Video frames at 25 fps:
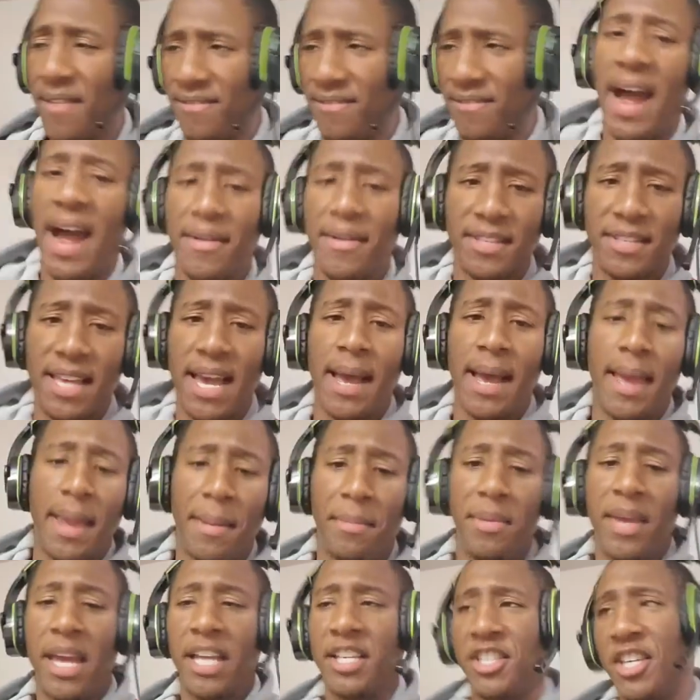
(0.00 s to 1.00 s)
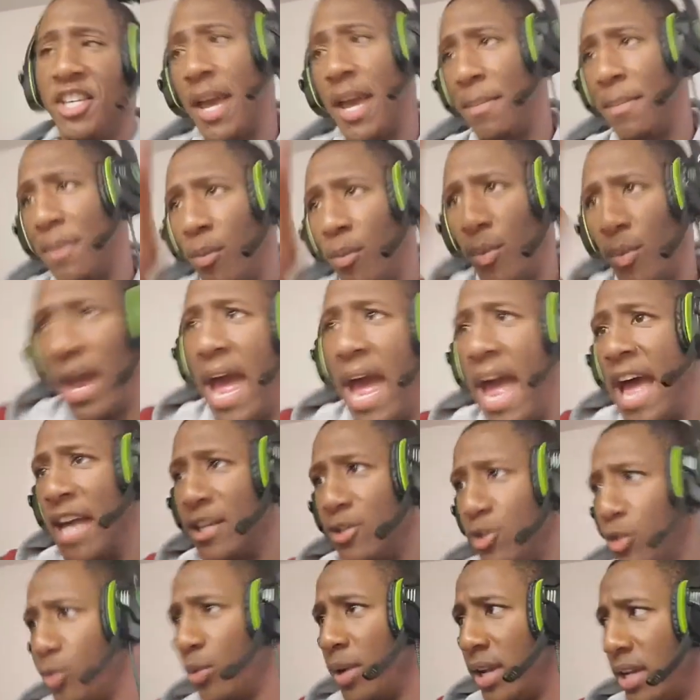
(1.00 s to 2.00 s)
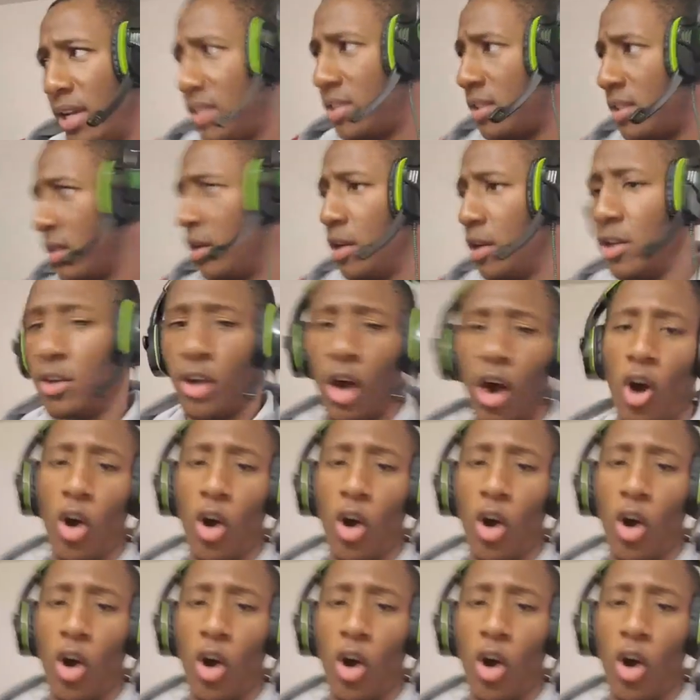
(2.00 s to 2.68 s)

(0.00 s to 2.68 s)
5-time NBA champion with asterisks the